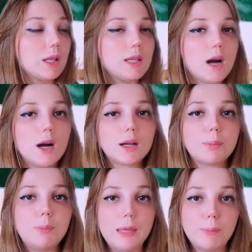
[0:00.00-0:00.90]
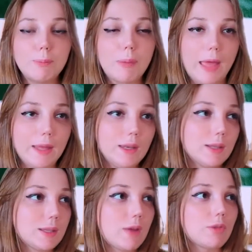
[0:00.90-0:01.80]
young
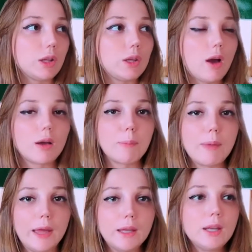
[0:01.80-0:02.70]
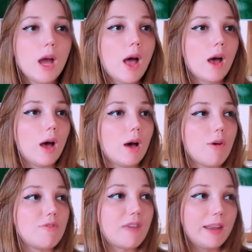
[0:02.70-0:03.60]
men
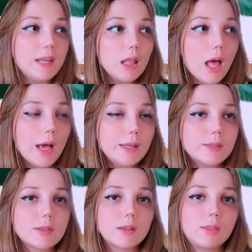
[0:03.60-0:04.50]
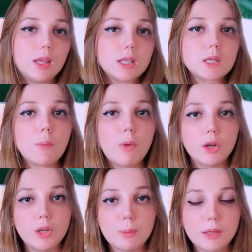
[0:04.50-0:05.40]
vandalized this
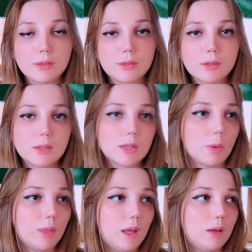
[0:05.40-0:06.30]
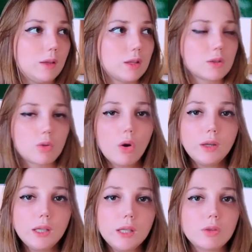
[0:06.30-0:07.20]
monument. So they
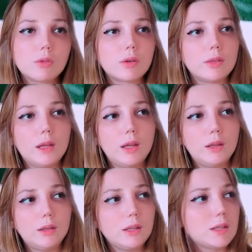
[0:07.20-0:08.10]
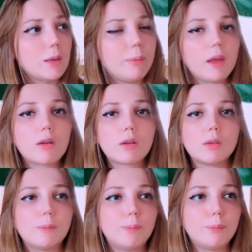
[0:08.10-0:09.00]
destroyed it, or they did something
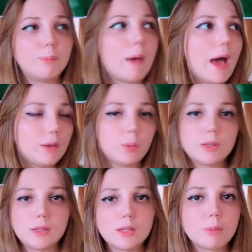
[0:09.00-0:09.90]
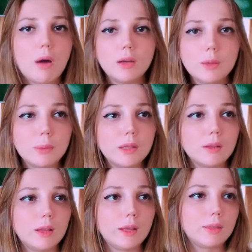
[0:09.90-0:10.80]
bad with this
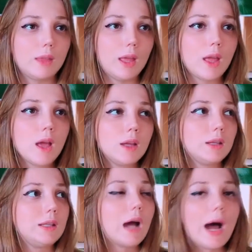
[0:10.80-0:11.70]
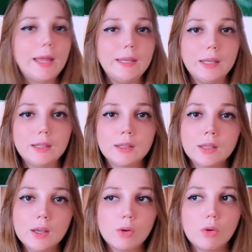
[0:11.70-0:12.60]
monument, like they dyed it
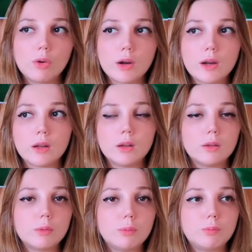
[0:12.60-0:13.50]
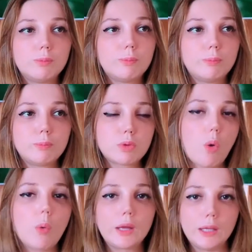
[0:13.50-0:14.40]
or
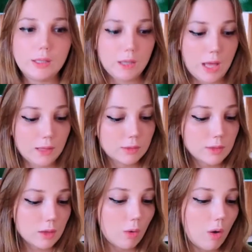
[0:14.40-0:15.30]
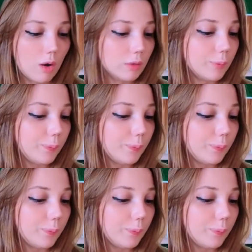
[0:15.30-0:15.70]
broke it and so on.